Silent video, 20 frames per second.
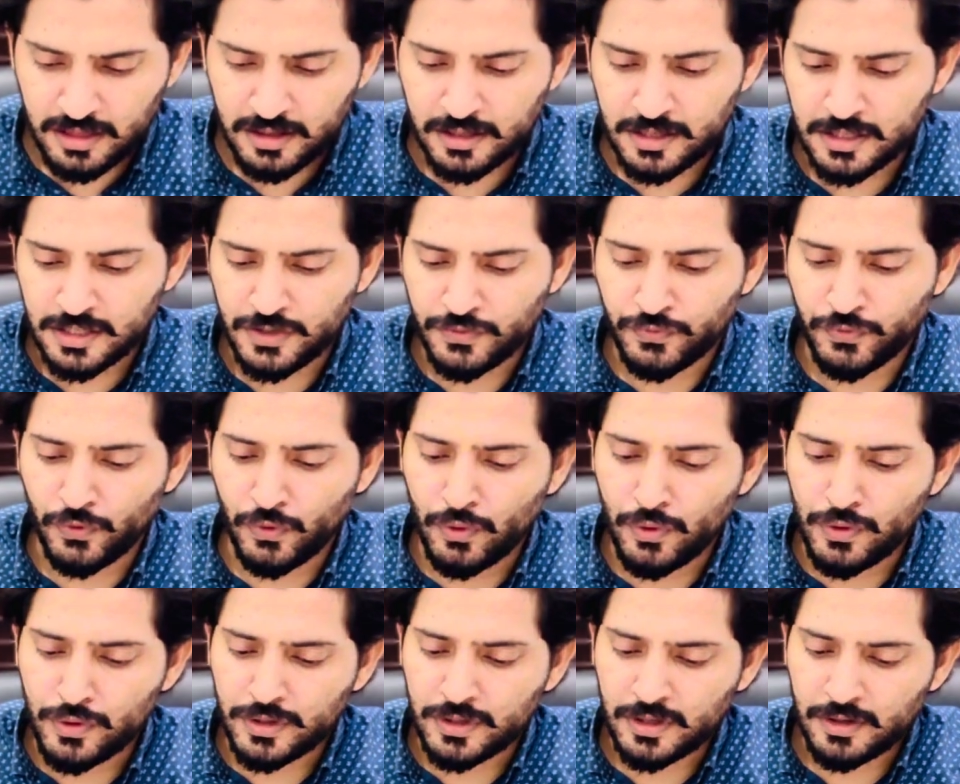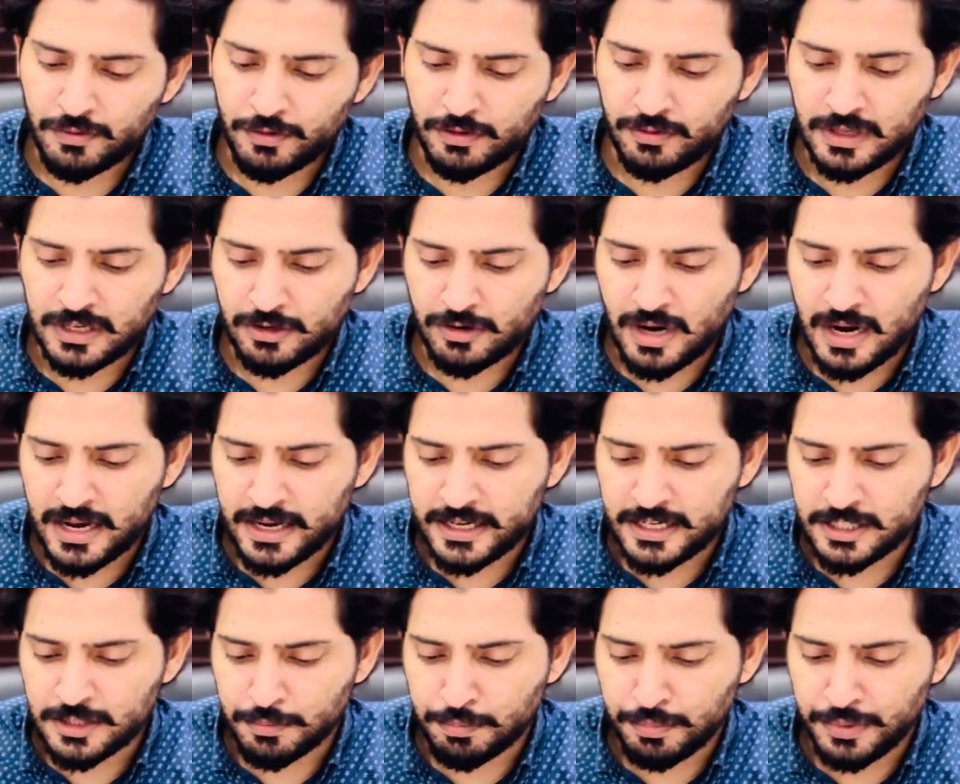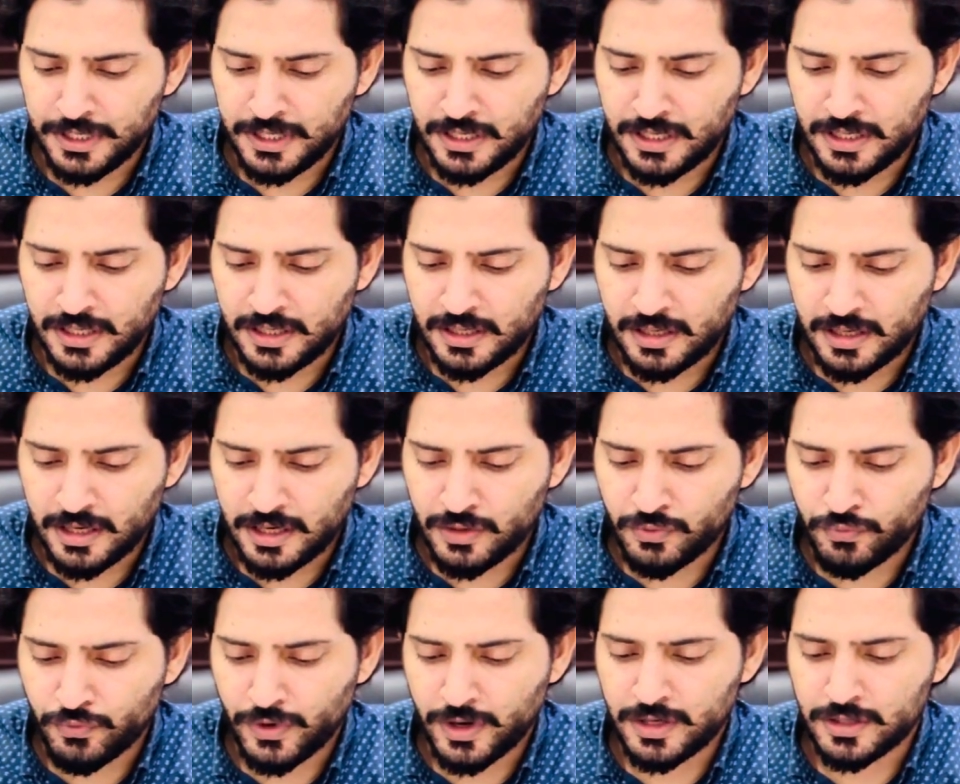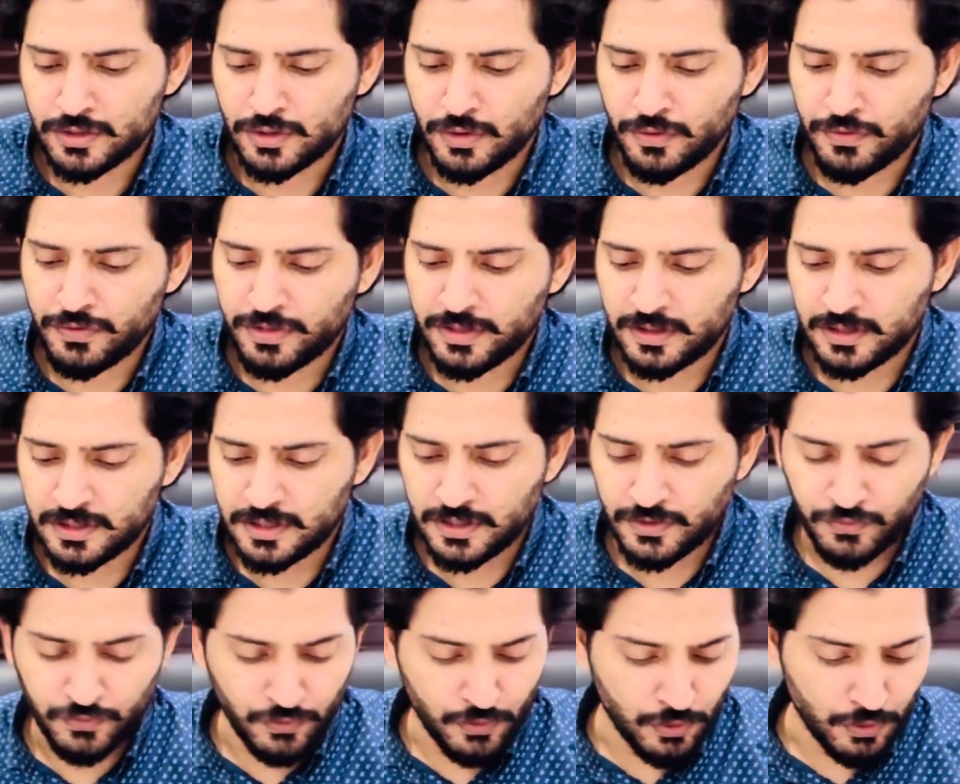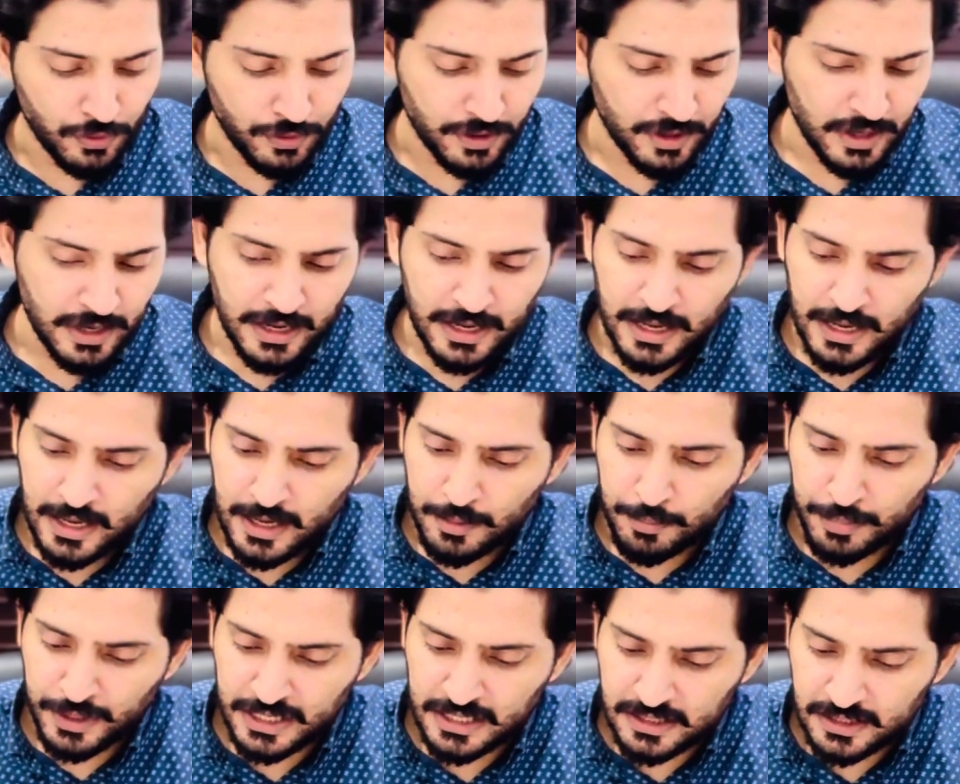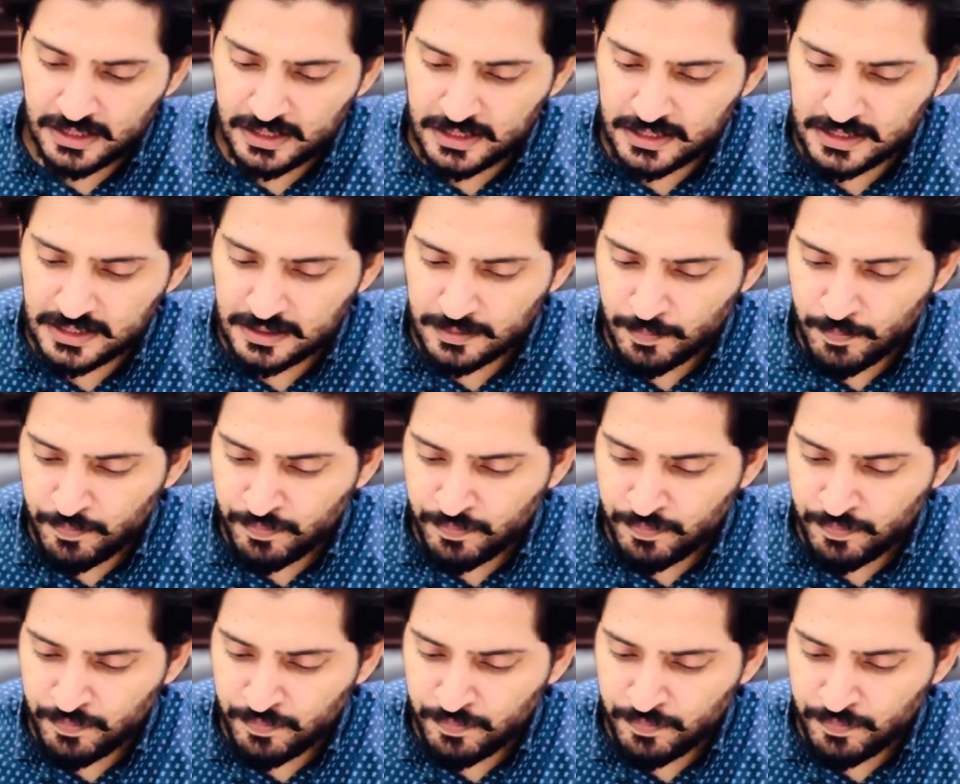34, we will write B in front of 34, because